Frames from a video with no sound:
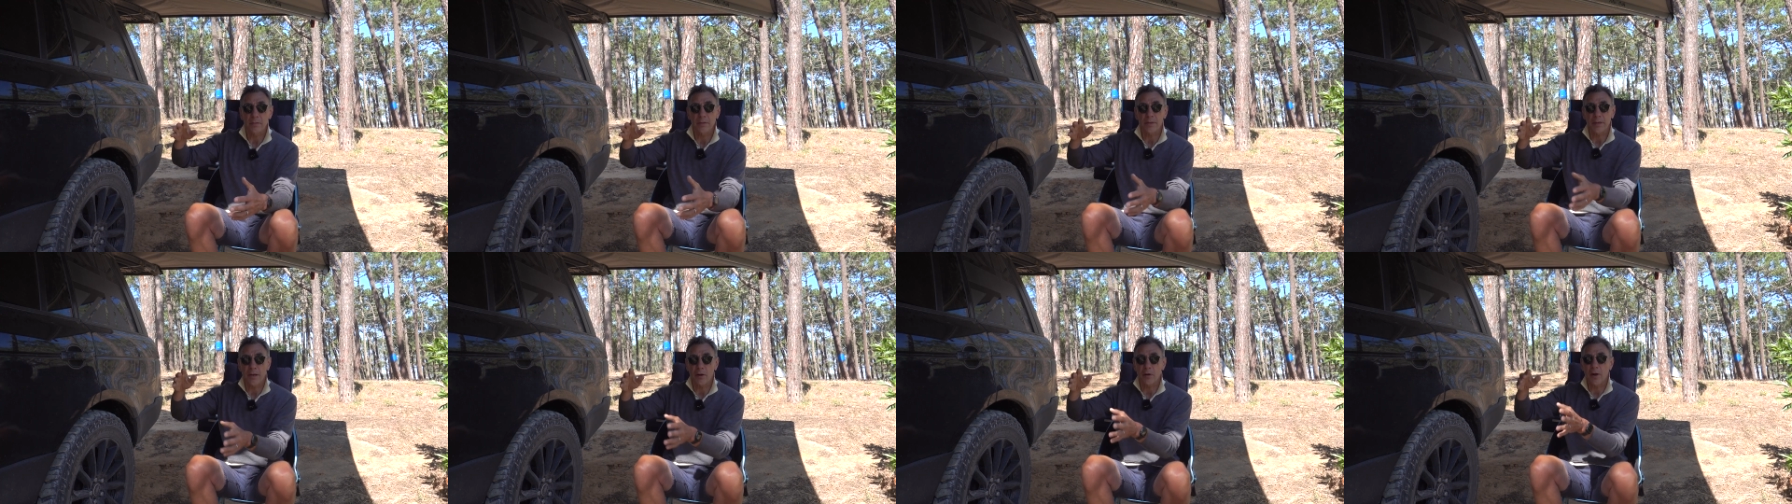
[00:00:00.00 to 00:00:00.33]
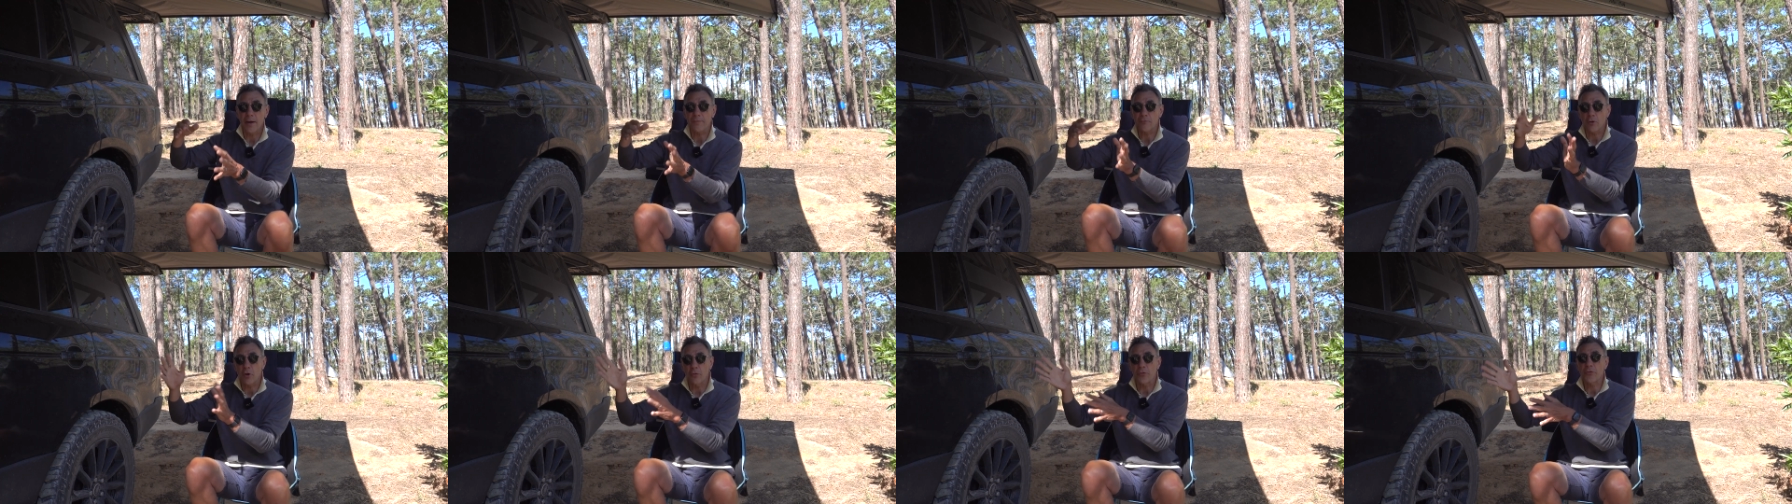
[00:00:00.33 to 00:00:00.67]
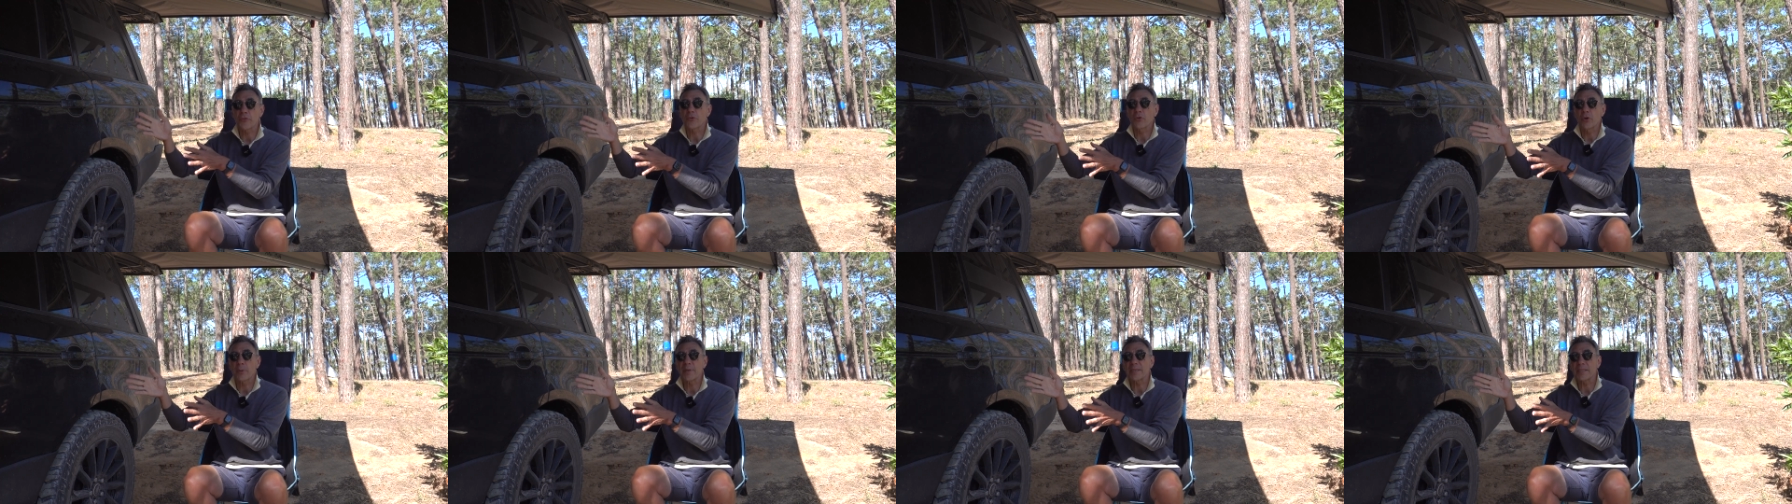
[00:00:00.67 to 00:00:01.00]
Now I've gone
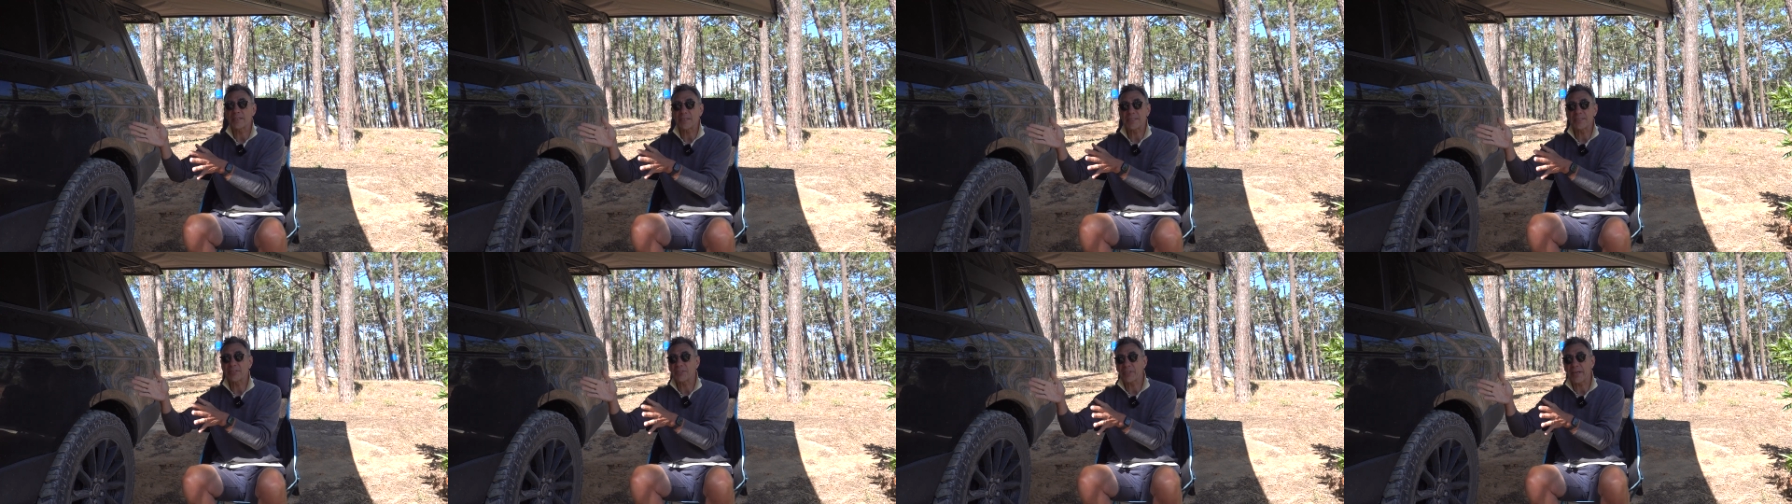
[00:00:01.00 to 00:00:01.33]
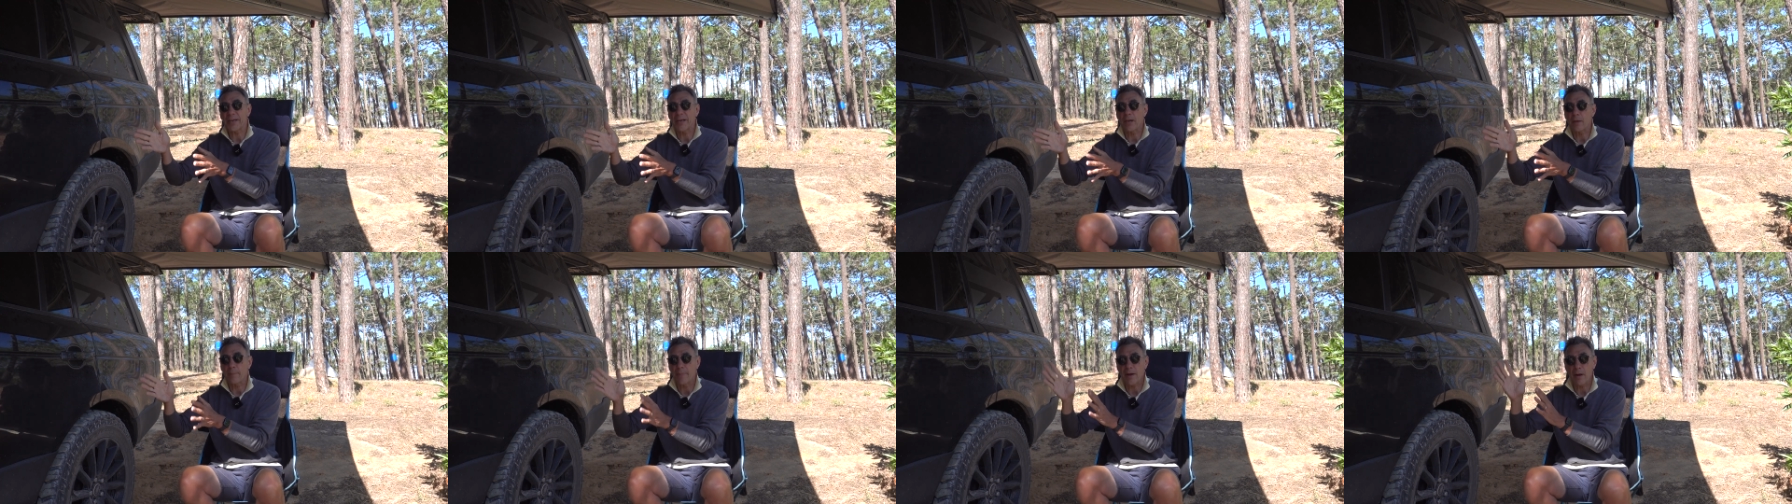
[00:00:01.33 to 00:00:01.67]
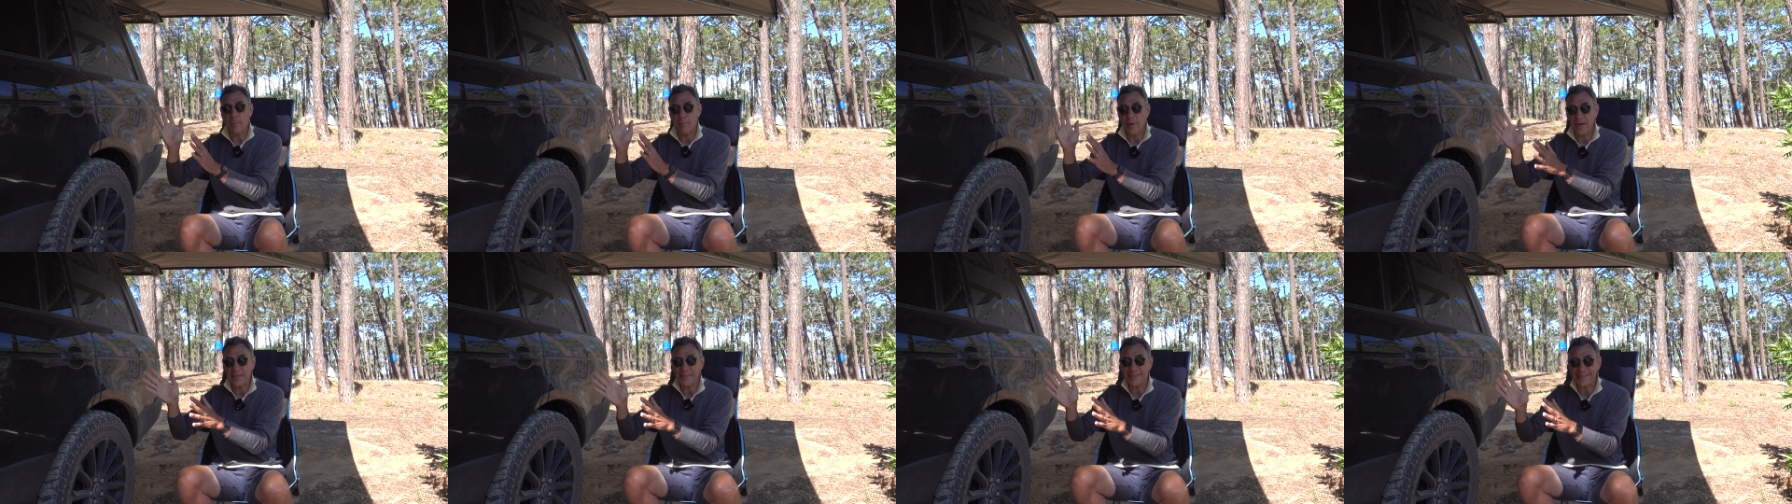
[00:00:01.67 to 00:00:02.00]
through in detail
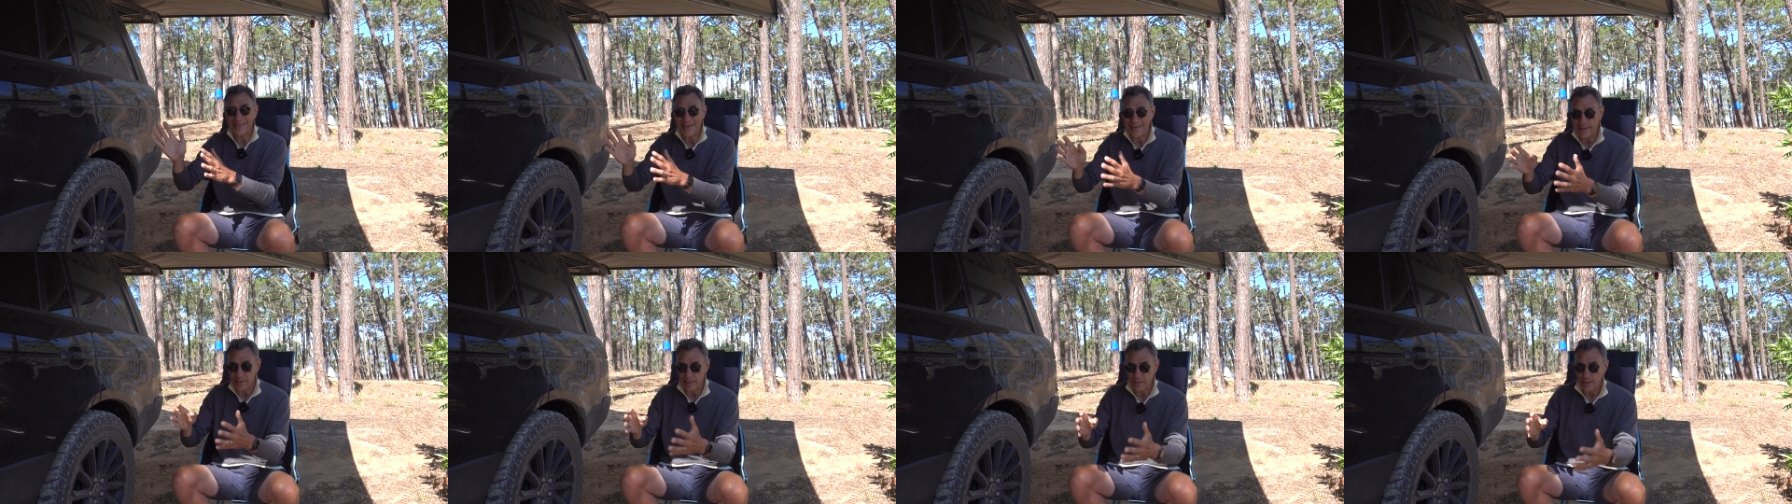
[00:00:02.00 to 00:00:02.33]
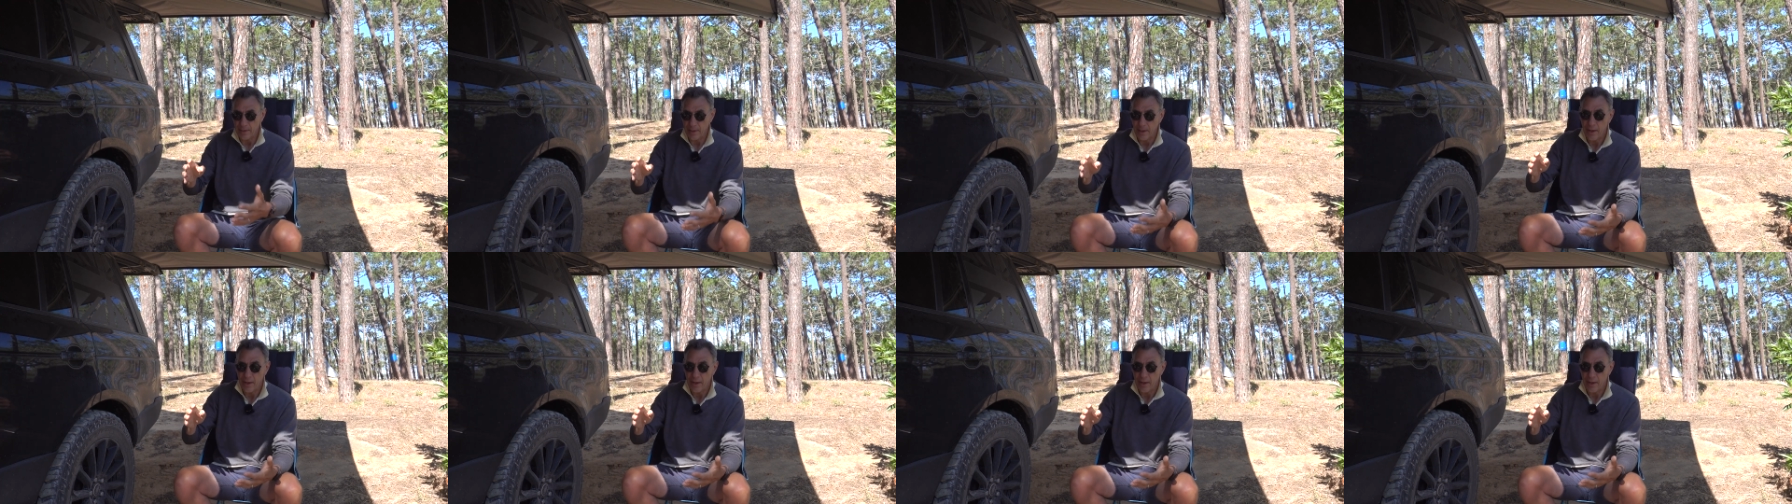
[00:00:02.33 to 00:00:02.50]
about my tent.